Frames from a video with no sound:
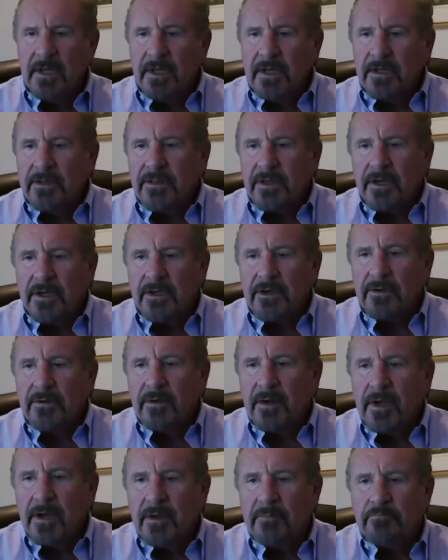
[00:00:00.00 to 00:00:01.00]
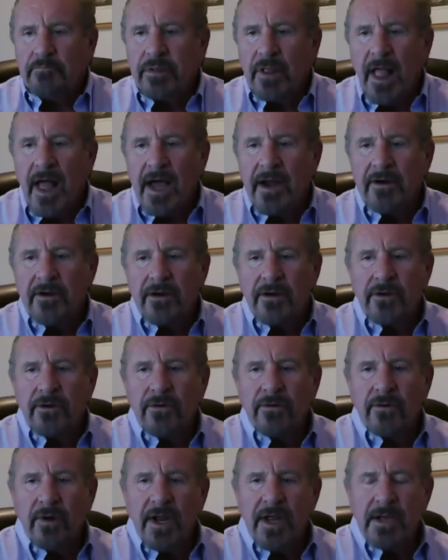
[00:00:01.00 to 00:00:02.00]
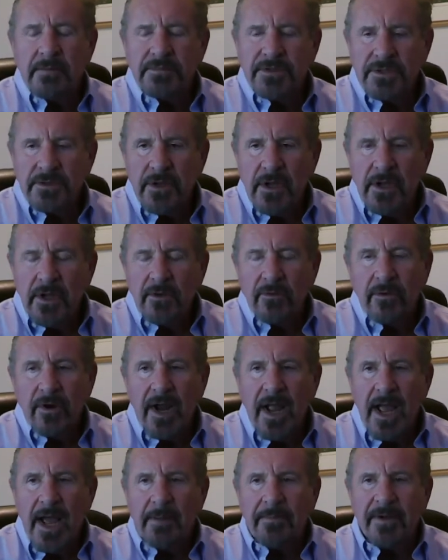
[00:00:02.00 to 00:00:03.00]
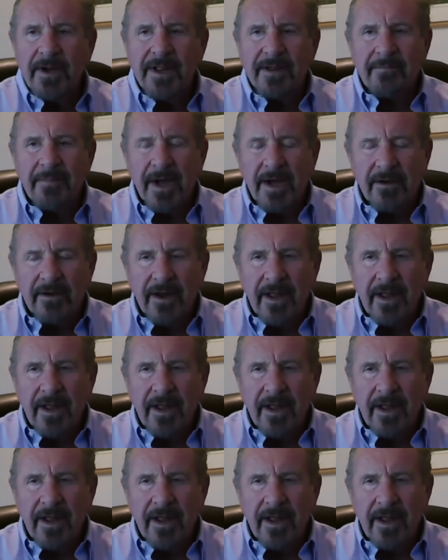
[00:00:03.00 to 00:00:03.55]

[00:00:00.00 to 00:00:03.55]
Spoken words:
The bladder cramps were happening about